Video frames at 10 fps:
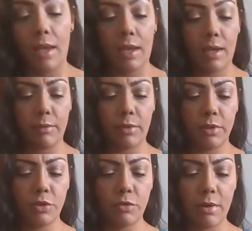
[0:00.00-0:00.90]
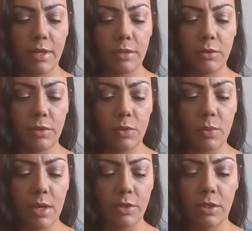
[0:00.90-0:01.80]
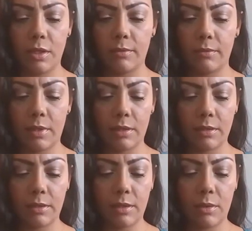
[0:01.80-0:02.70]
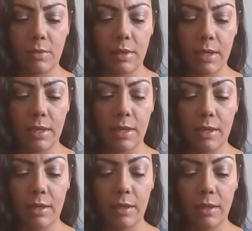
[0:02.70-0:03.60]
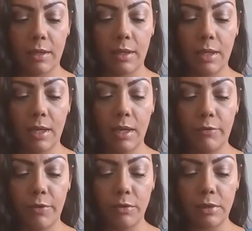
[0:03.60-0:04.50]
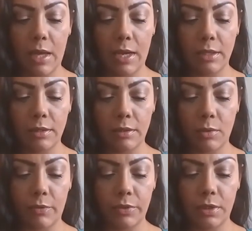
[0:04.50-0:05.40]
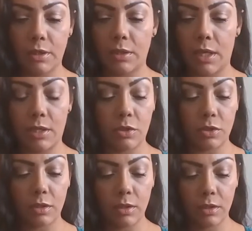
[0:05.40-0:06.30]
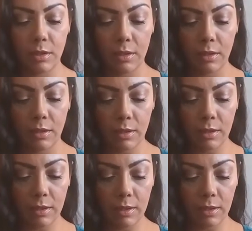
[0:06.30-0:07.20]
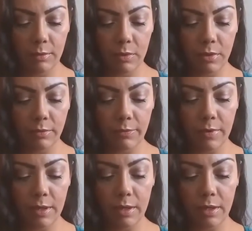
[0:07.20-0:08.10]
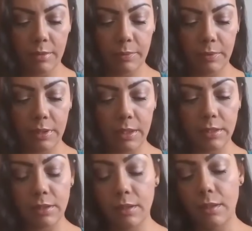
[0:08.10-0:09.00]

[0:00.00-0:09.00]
And I'm going to try to swatch it and see what I get. And again, it feels nice, soft to the touch. And I'm going to find a place.